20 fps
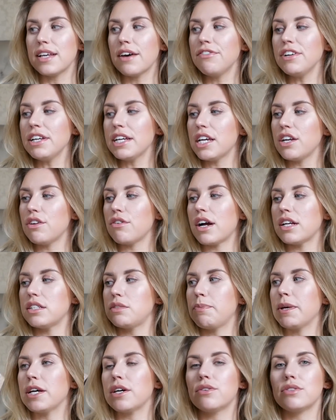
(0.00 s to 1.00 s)
Definitely keep your
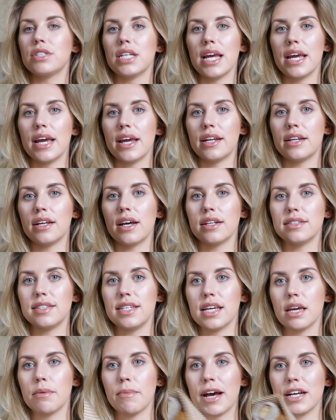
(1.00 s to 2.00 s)
eyes peeled in
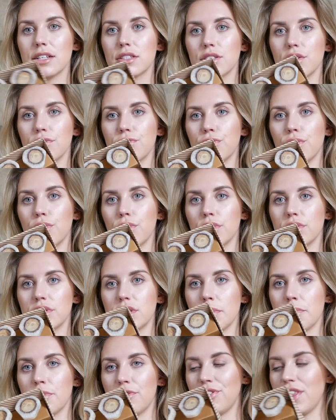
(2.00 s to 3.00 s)
TK Maxx for
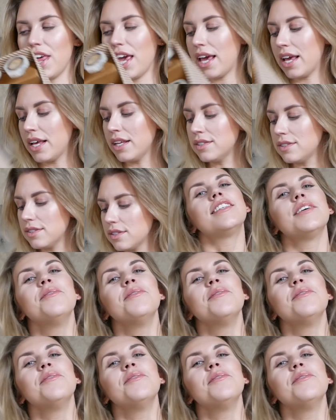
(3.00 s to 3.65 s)
some of these.